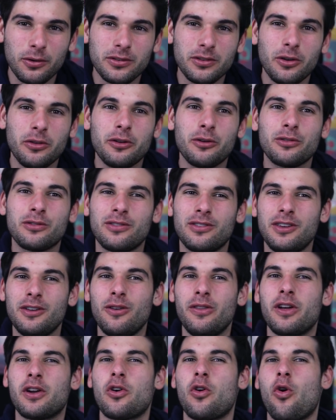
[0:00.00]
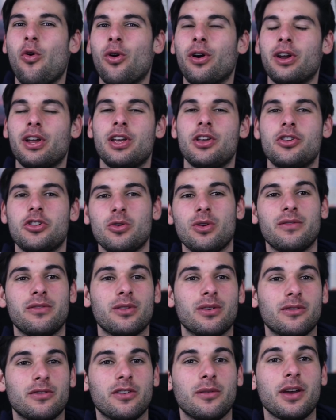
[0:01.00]
So there's still the core issue of
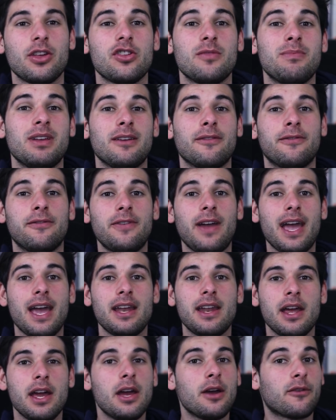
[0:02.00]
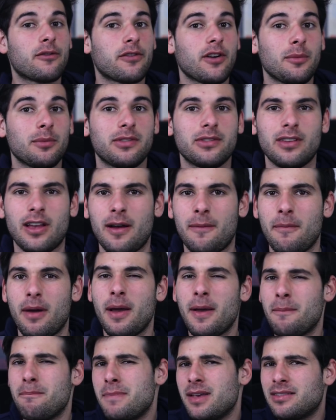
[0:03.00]
your information being fed from
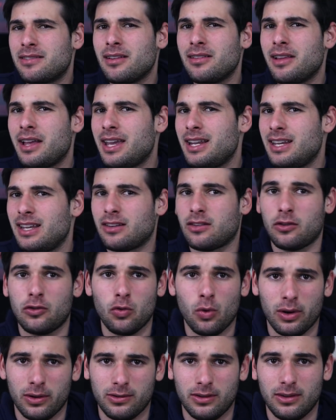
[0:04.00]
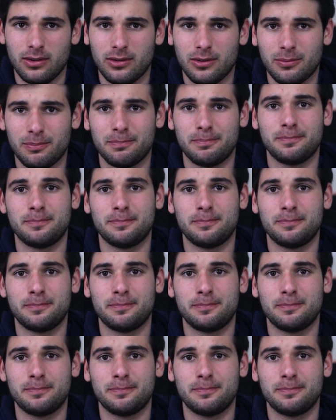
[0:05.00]
some miscellaneous sources.